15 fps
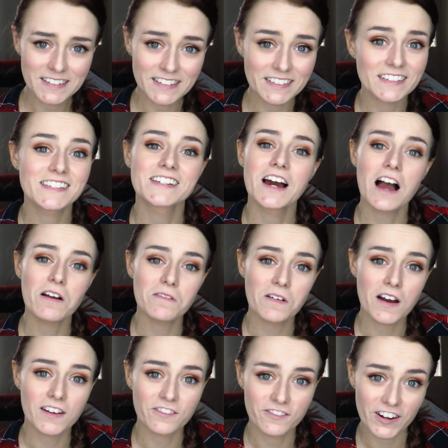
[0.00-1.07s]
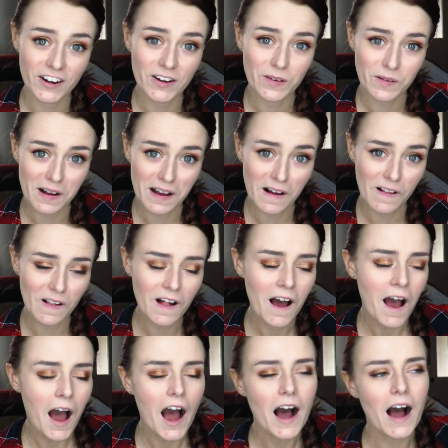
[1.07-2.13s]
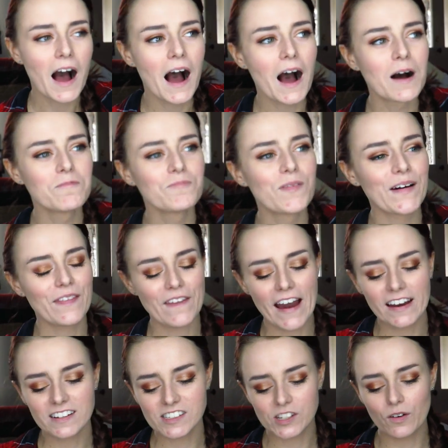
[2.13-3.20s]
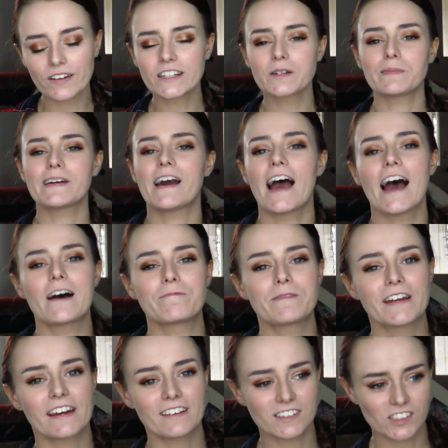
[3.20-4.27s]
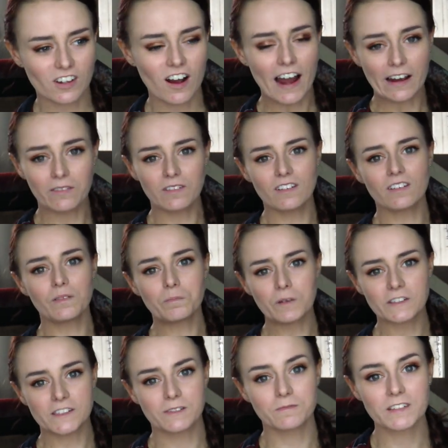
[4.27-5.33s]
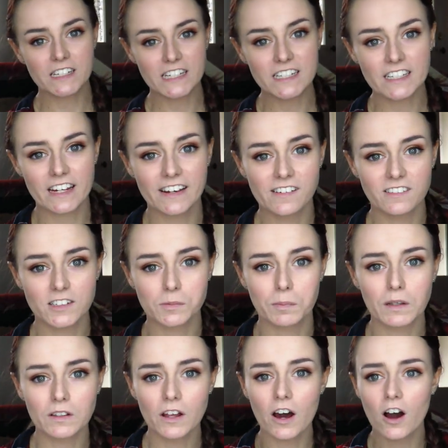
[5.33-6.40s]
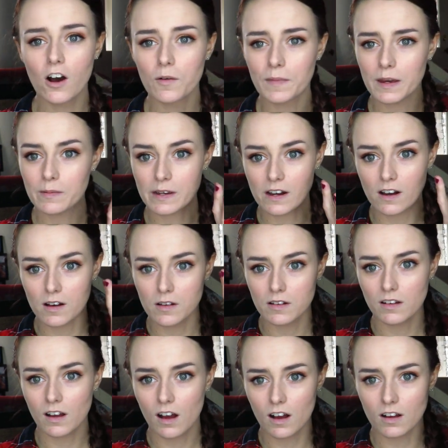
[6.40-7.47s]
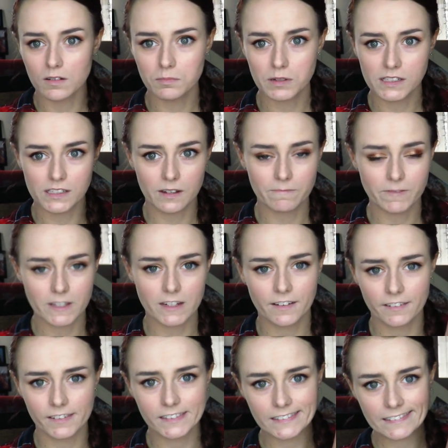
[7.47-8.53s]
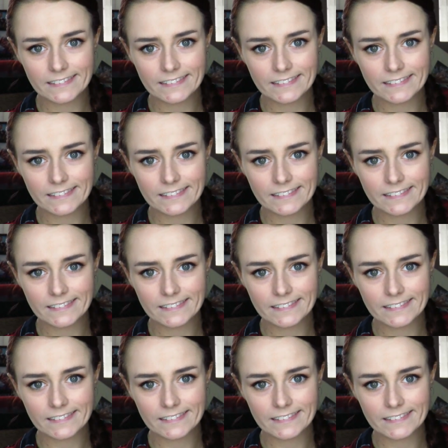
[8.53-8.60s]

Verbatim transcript: does not run very well. Um, but that is going to be happening, so I will put some details below. Maybe I'll, I'll put something